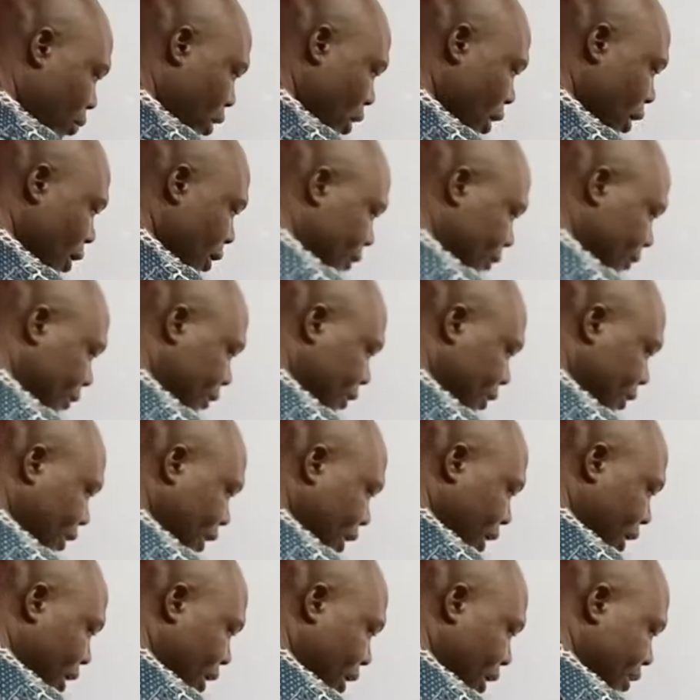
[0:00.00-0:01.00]
C
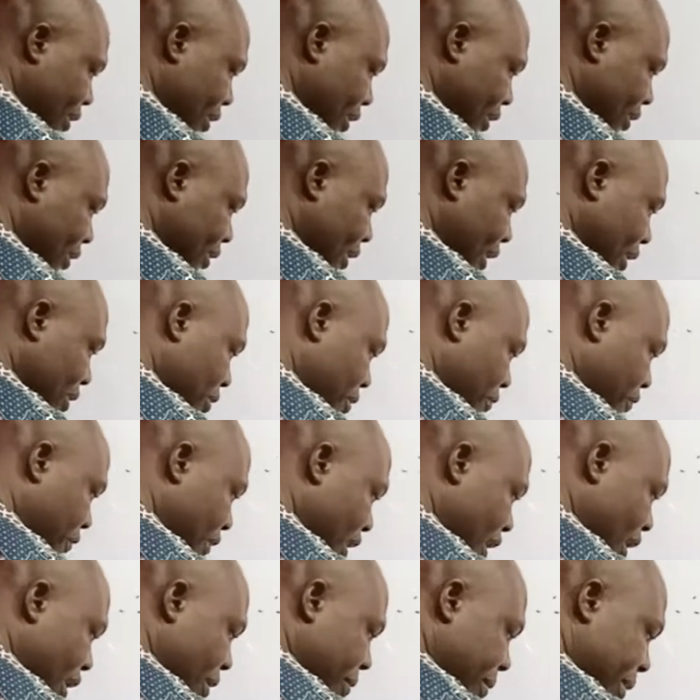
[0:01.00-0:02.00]
is a set of
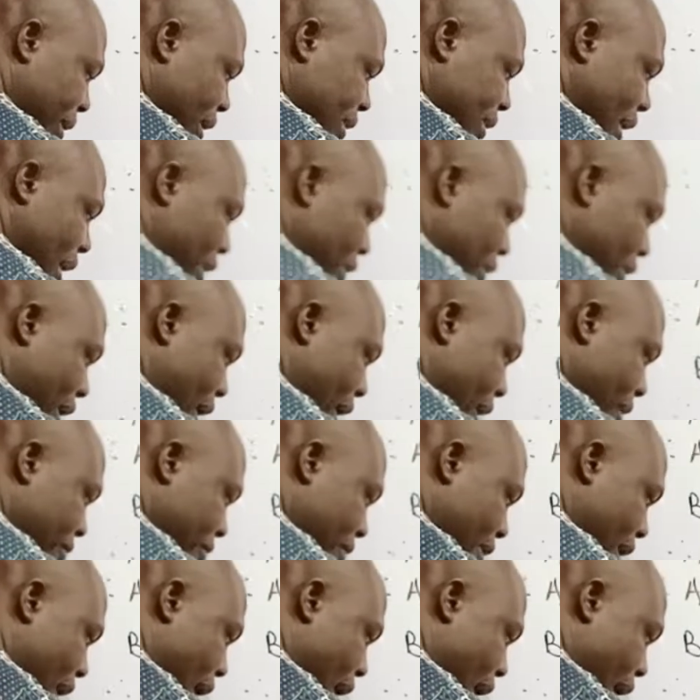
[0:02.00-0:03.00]
elements and you
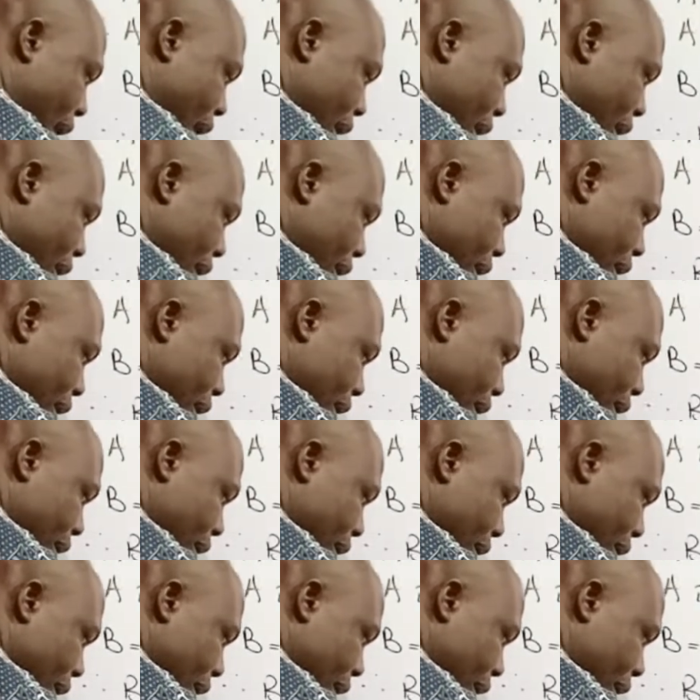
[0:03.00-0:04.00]
have
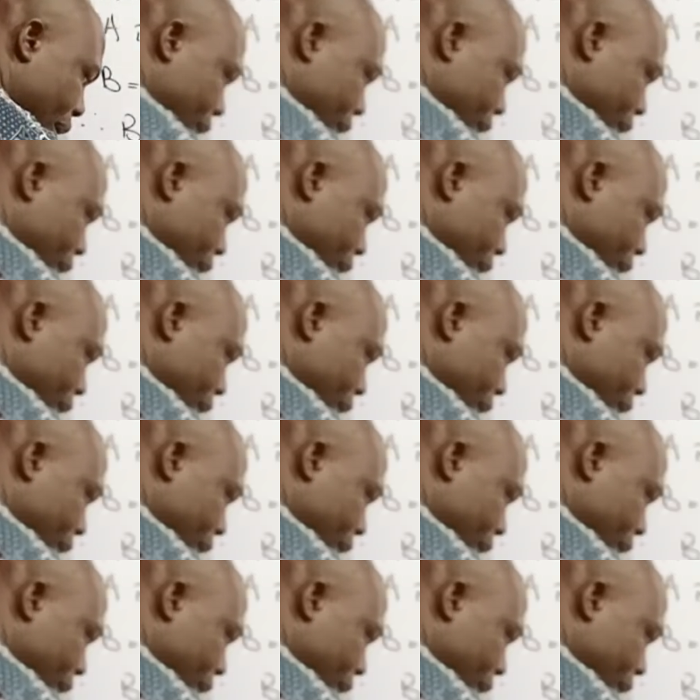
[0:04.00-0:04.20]
A,